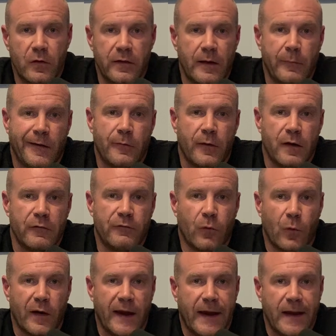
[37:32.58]
one, they may run a
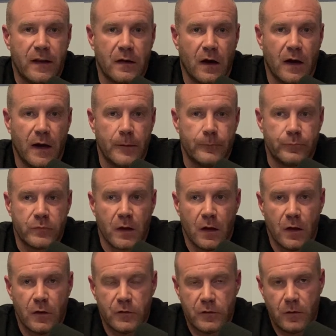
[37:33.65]
4.89.
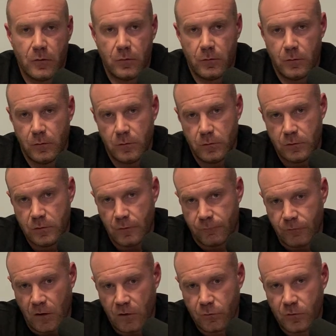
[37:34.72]
So the
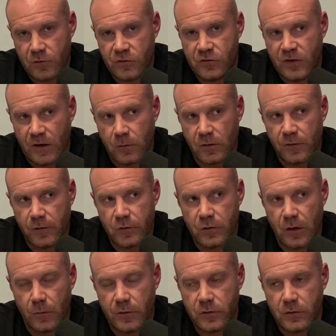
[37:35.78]
first one's generally their
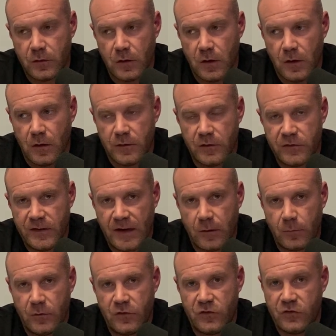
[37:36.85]
slowest, the
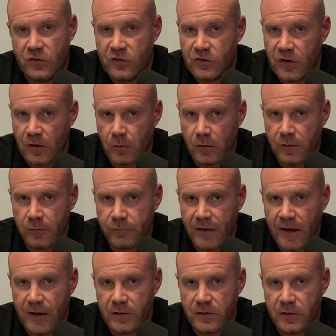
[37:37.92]
second one's generally the
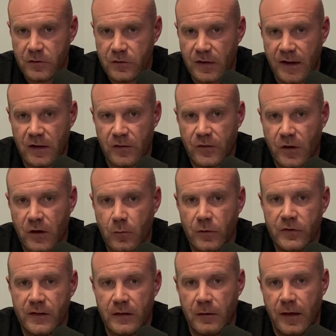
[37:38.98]
fastest, and the third
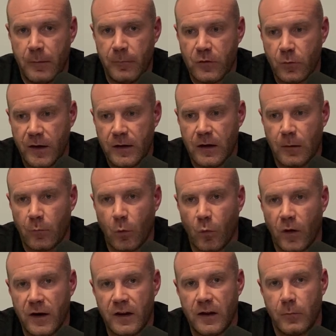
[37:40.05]
one's in between number
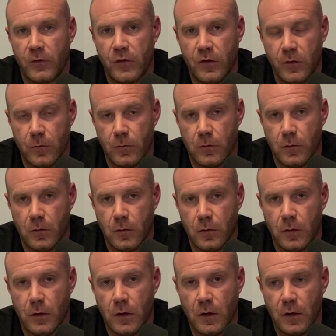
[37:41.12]
1 and number 2.
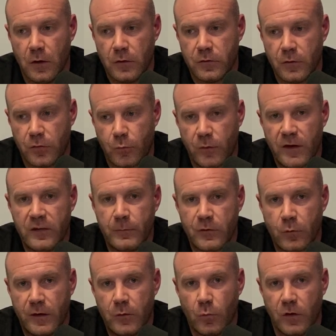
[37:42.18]
So 3 is in
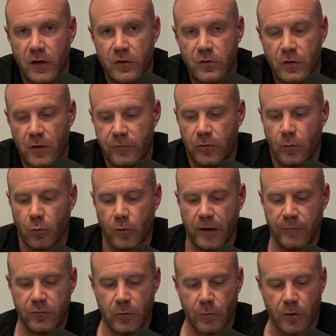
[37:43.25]
between 1 and 2
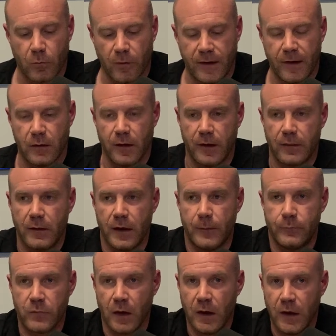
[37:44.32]
if you want to write it like that.
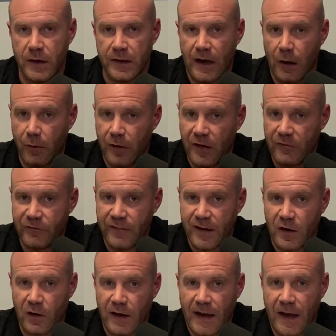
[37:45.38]
Now, if they
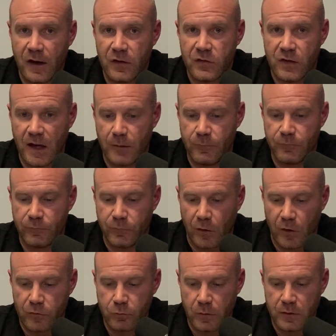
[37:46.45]
are out of shape,
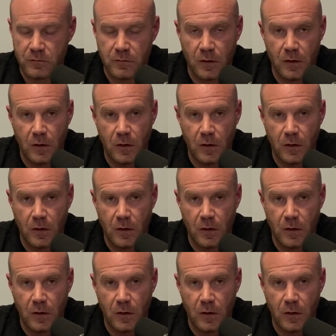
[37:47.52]
first one,